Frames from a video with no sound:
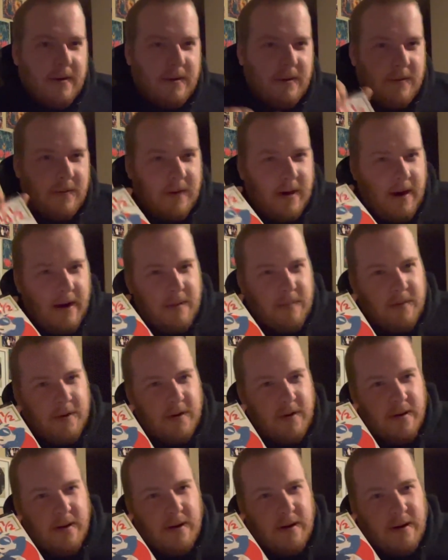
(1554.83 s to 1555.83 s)

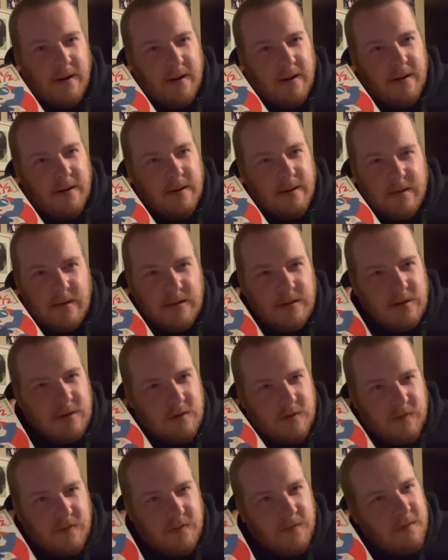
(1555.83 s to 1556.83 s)
Ranma is
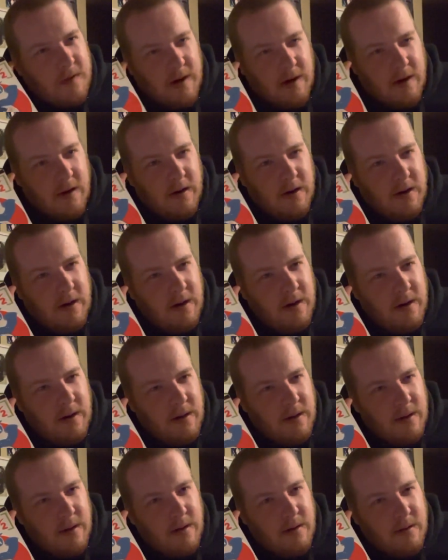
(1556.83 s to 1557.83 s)
very